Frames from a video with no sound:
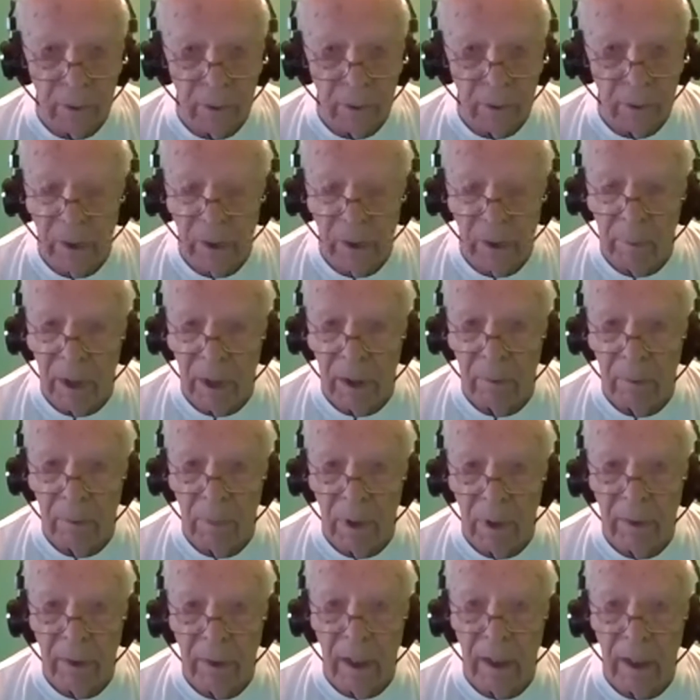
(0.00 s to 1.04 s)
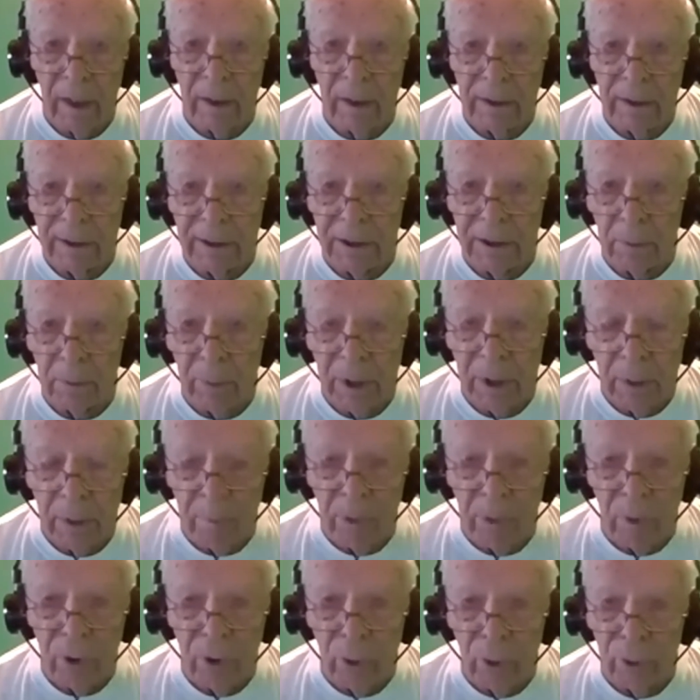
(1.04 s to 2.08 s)
What I mean by that is the
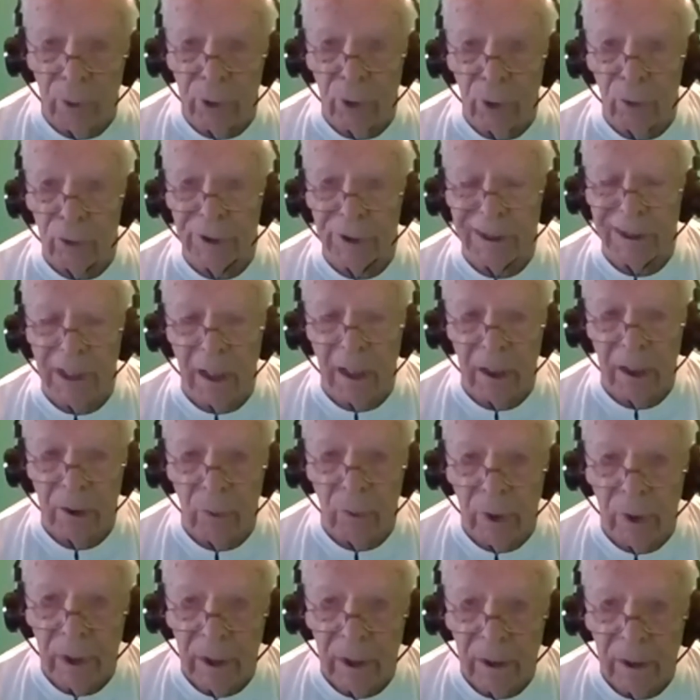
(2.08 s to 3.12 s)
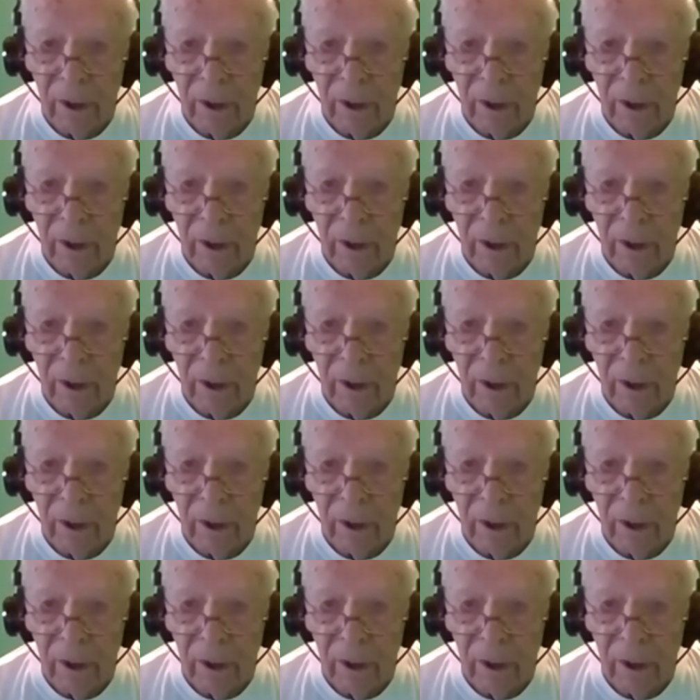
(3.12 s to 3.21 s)
people who do soldering,